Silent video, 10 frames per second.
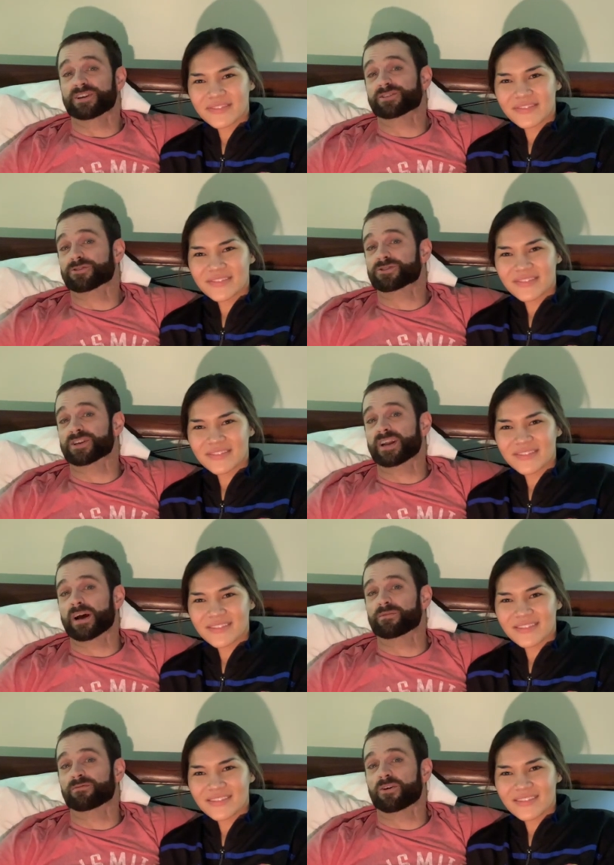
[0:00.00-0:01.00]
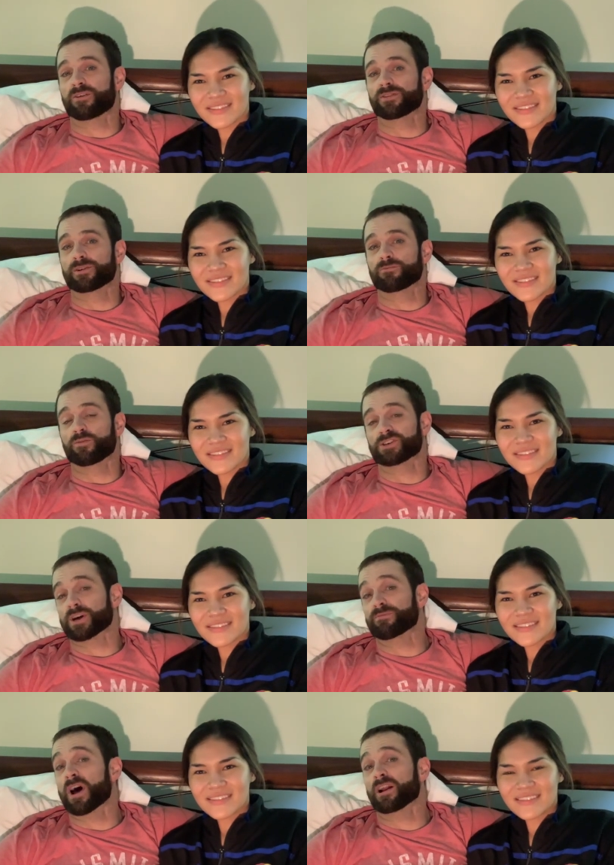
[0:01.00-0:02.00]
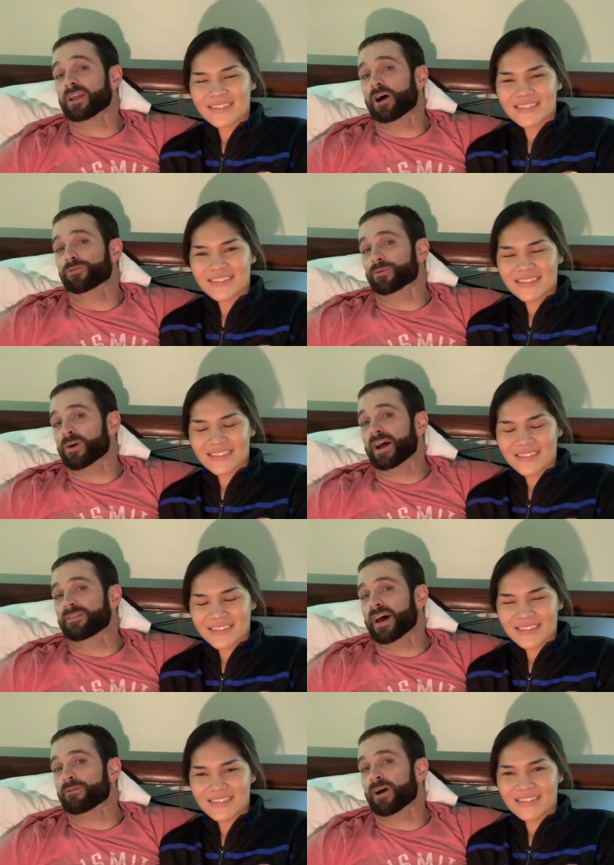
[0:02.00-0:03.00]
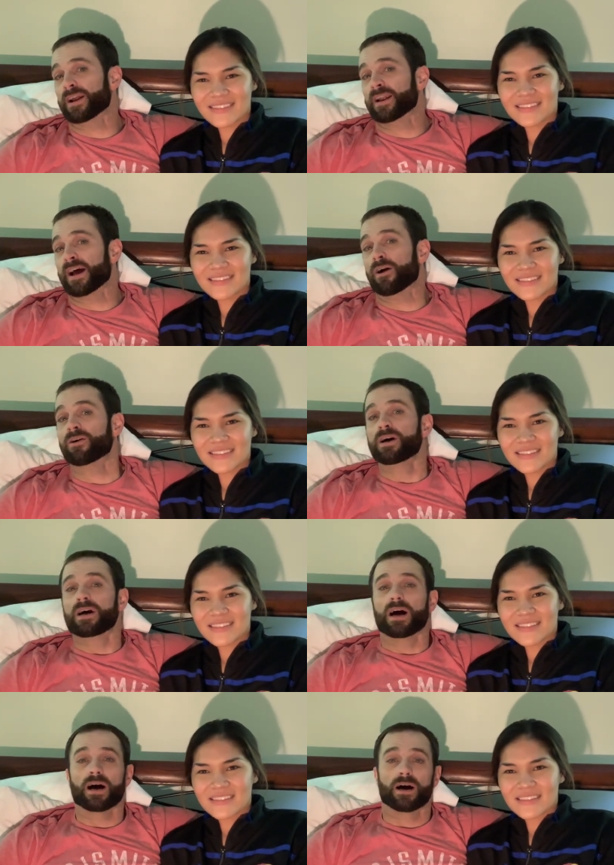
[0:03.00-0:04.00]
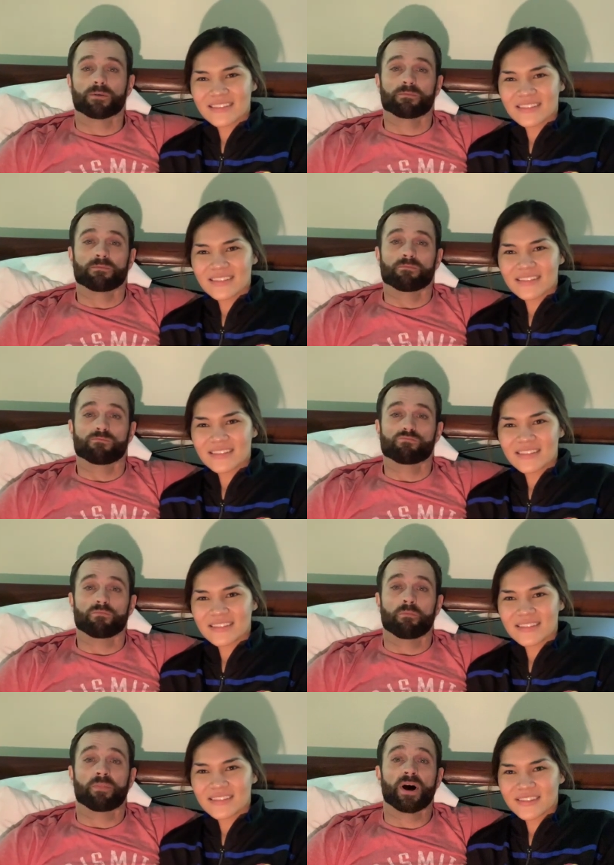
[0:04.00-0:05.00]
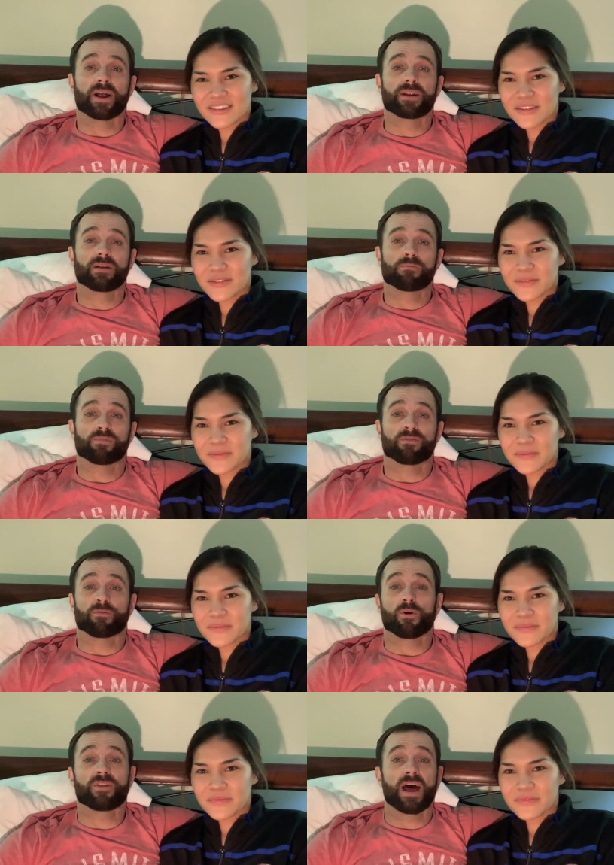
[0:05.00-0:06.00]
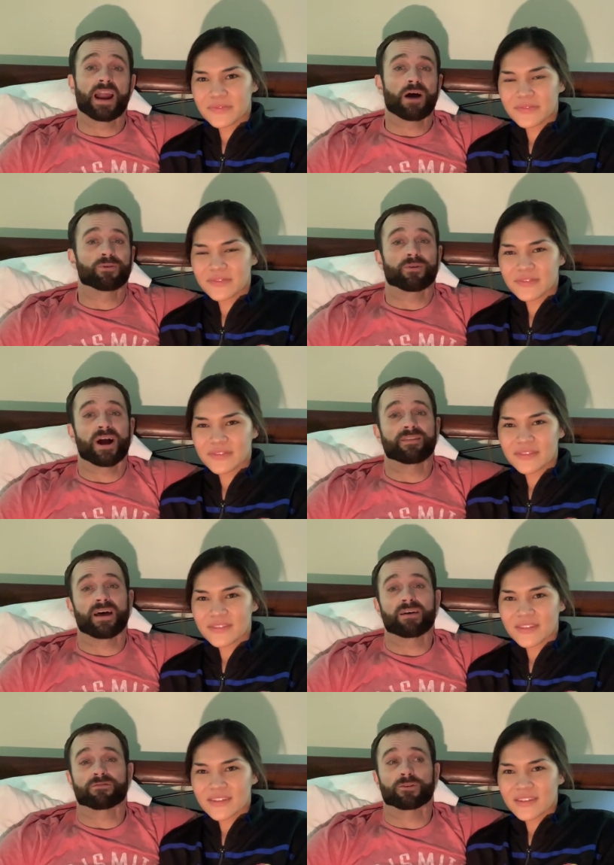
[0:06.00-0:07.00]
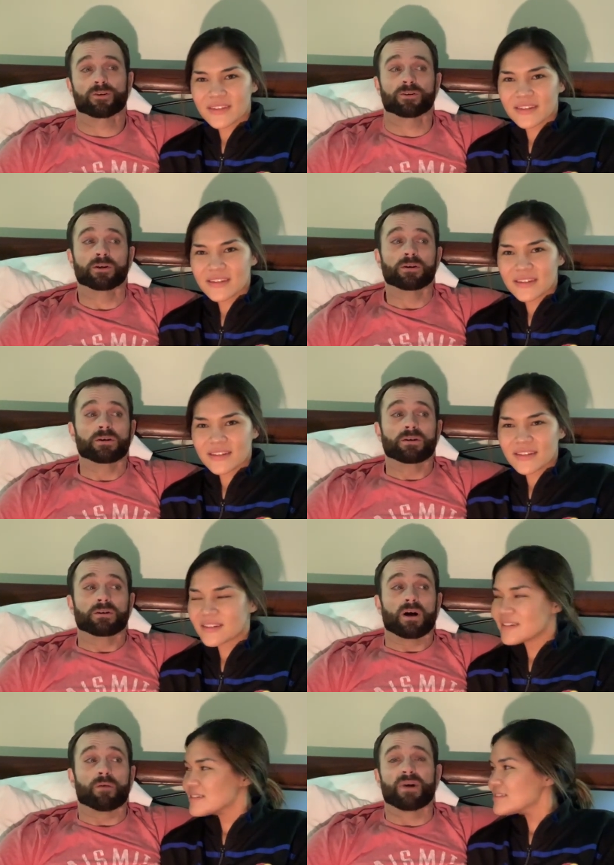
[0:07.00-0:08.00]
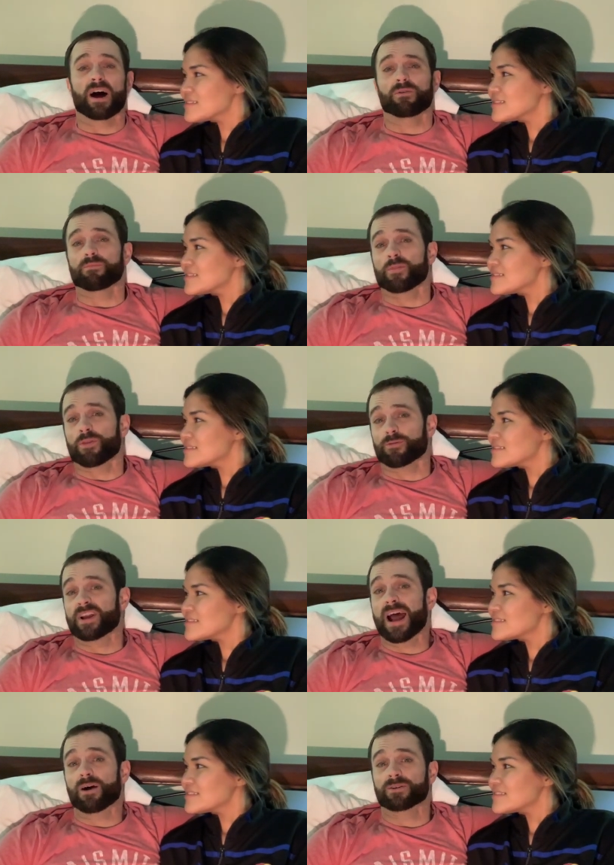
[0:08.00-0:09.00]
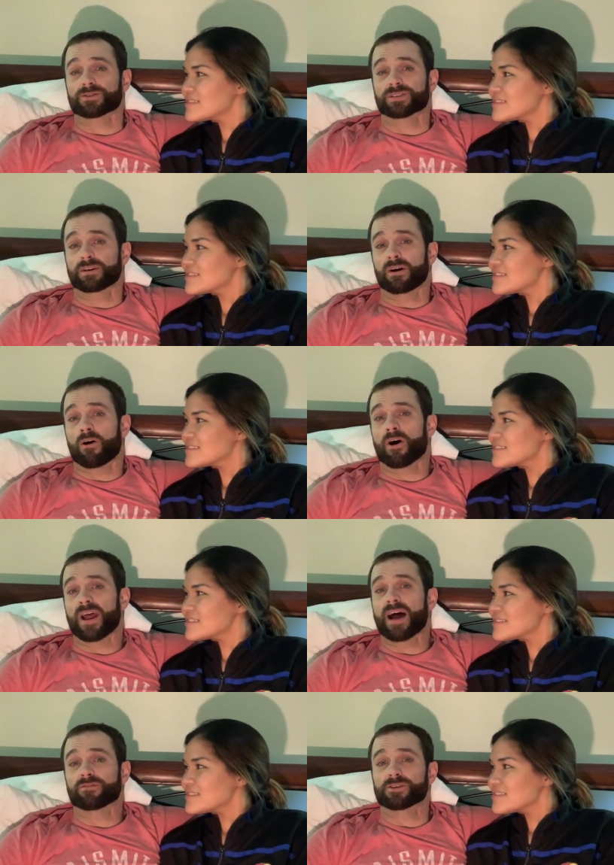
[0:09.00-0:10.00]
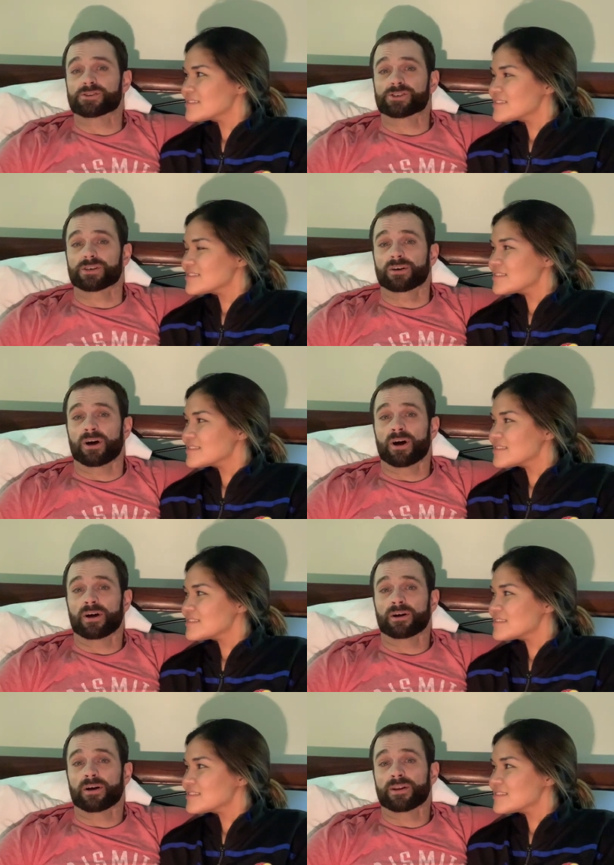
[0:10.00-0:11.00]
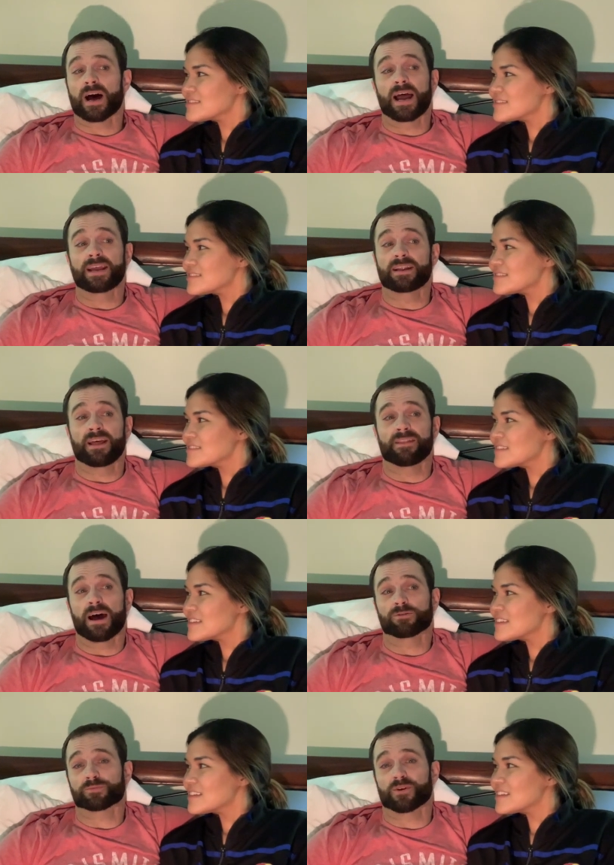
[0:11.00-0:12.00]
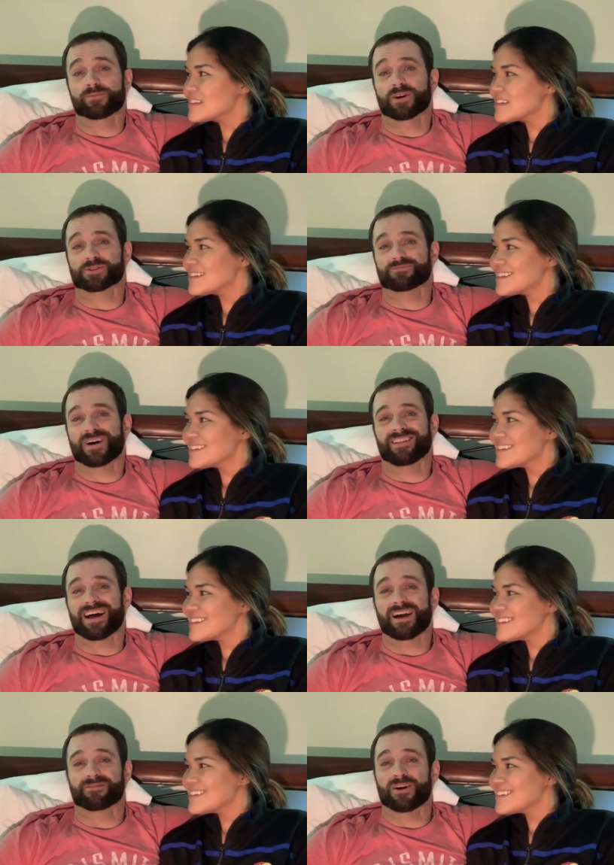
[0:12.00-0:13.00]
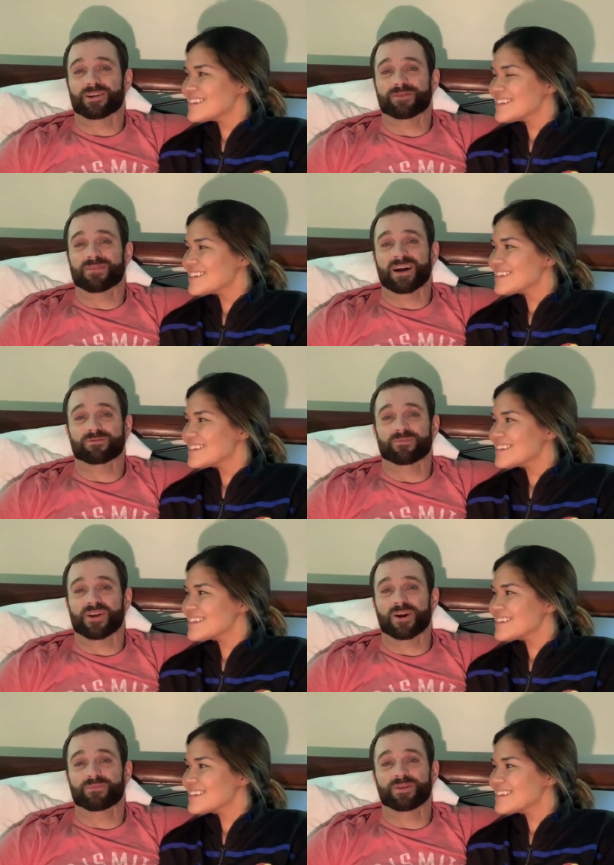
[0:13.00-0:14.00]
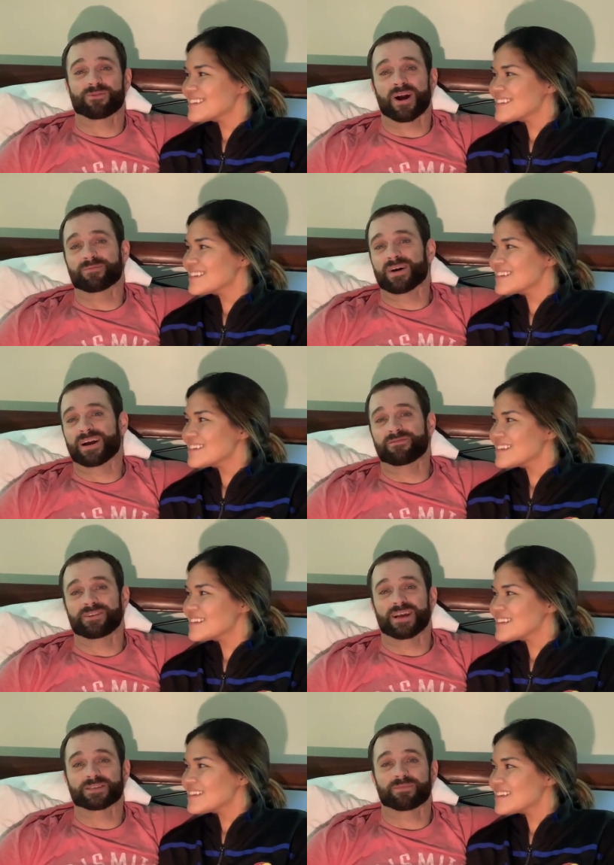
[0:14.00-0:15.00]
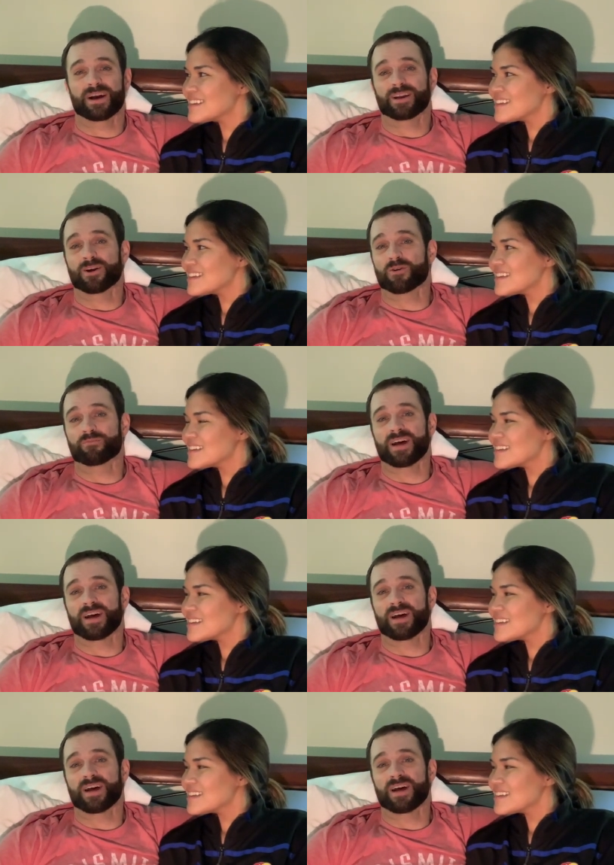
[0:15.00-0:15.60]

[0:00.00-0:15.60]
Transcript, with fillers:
Speaker 1: research study I'm involved in, which I'm not allowed to ride that right now, um, but before that, I would ride that for about three hours on average uh, a night, and that was pretty much my life. I would get back from therapy, ride my FES bike, go to